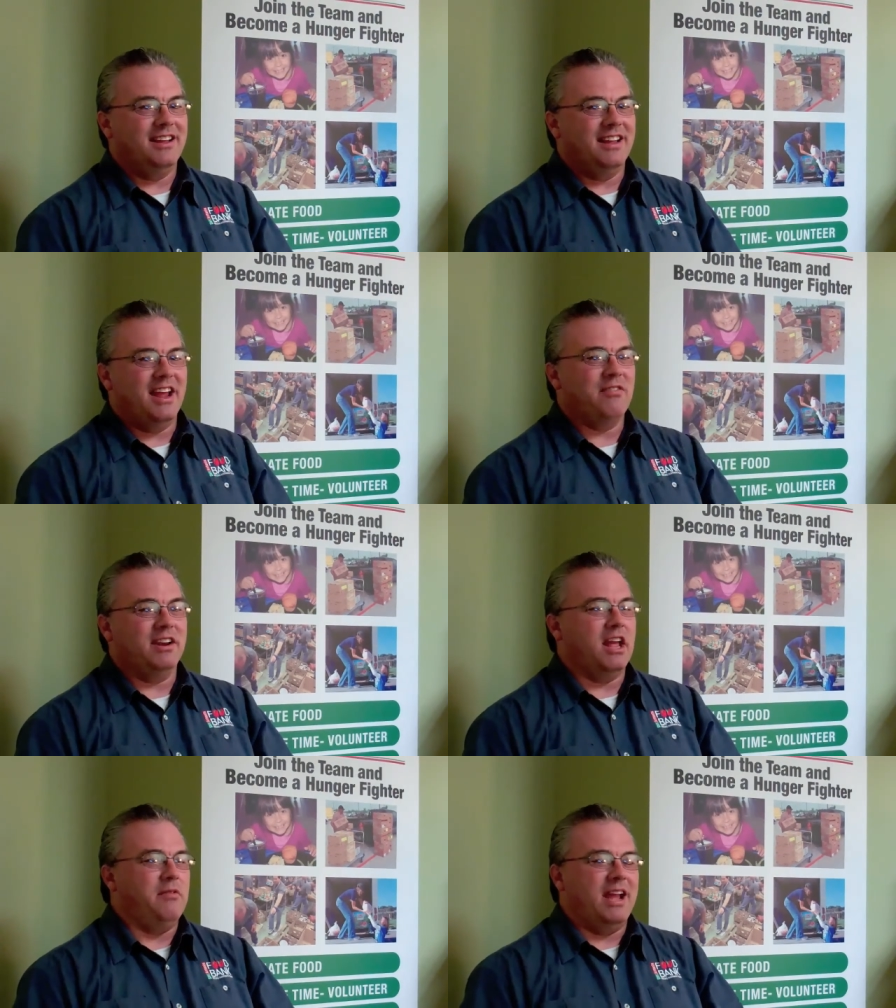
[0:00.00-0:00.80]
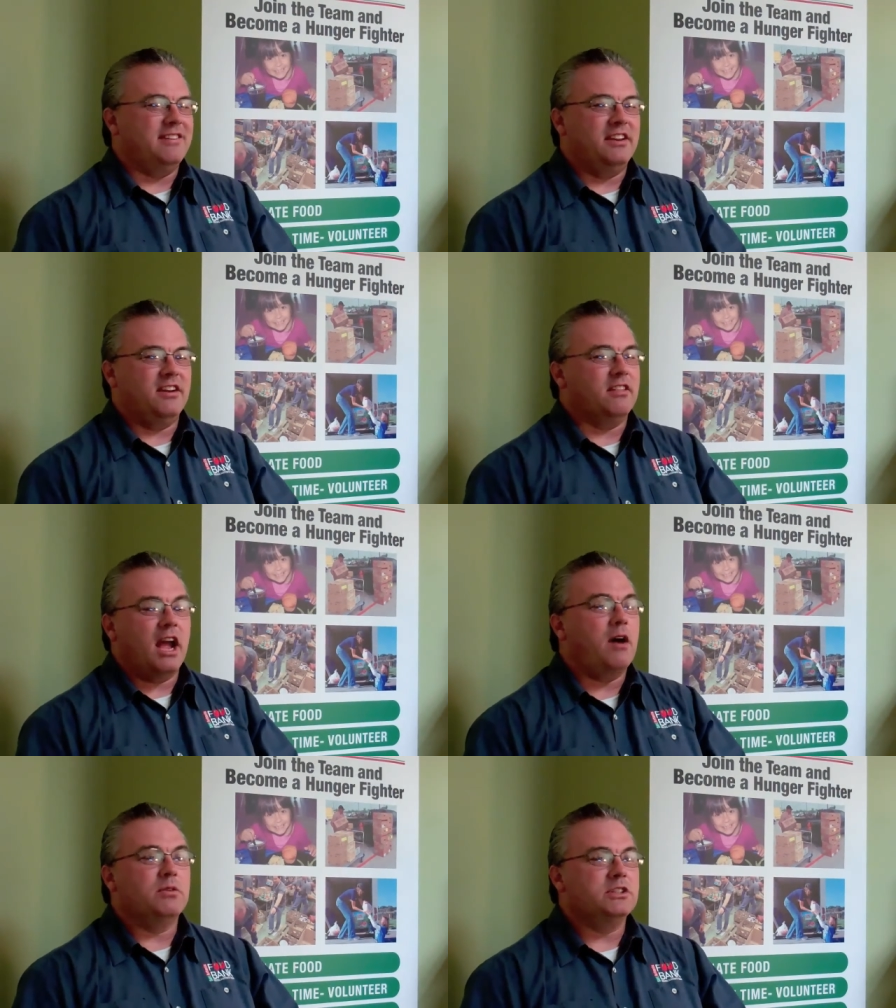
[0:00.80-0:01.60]
every day we ask each other,
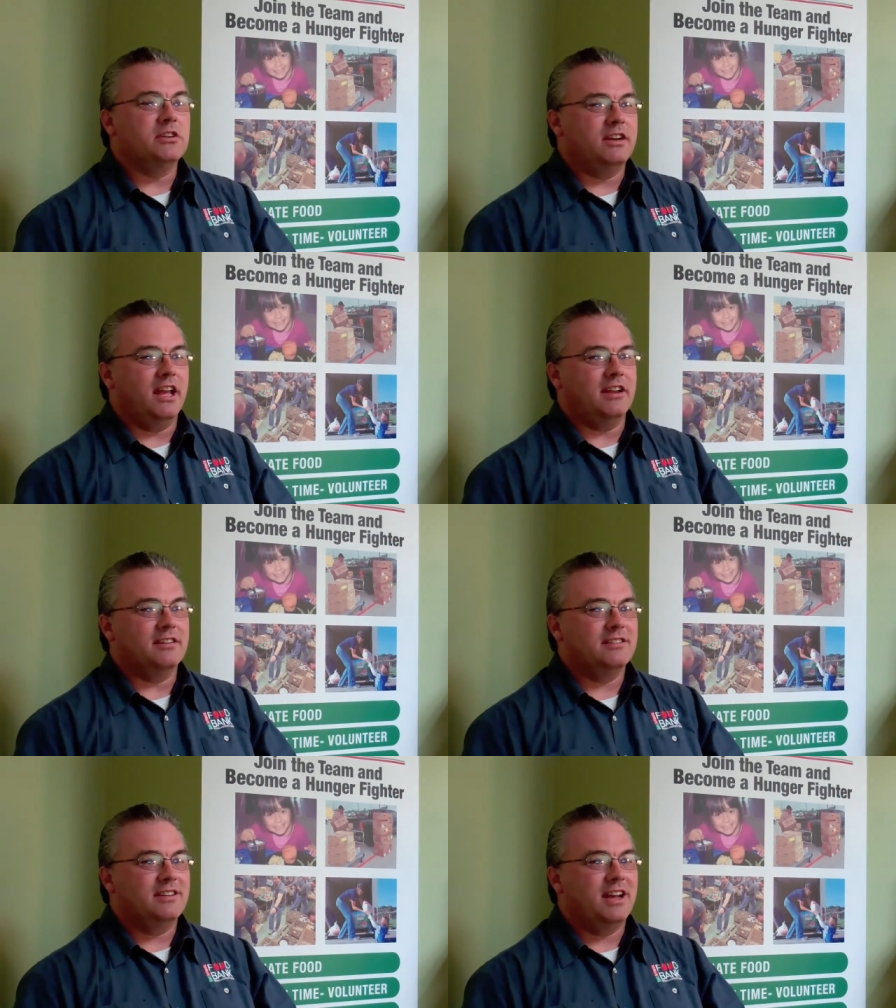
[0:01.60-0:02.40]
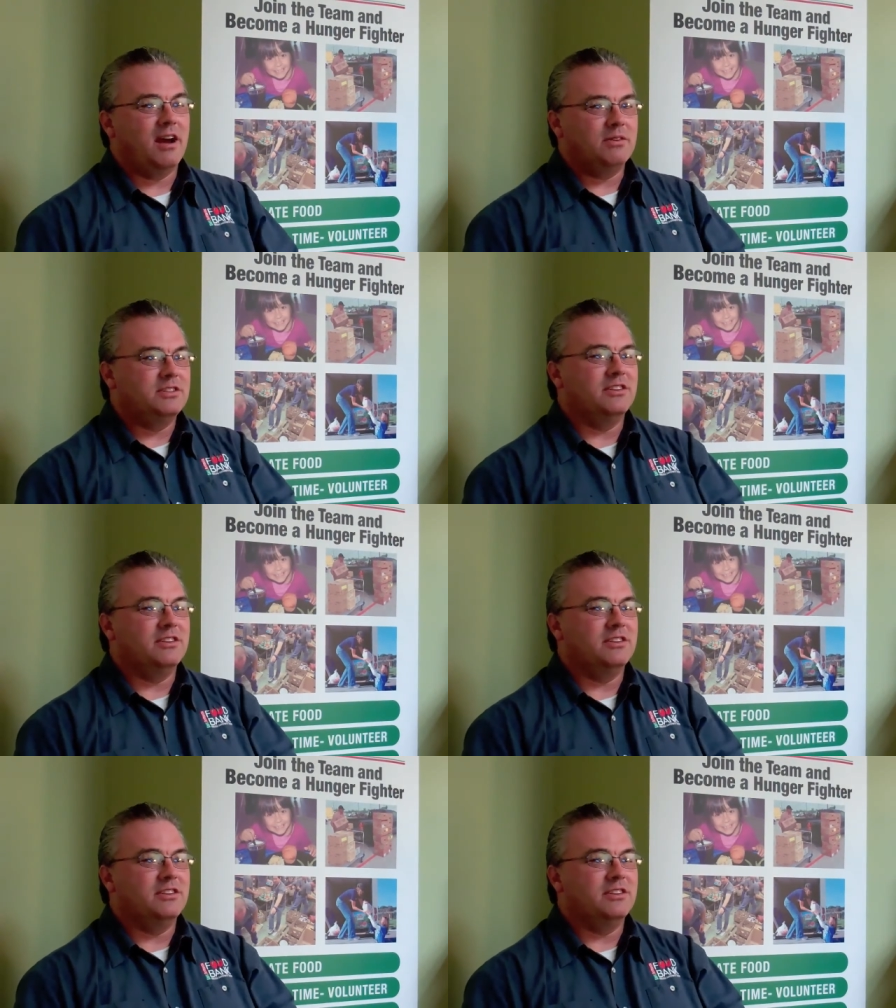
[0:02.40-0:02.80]
how was your day? How was your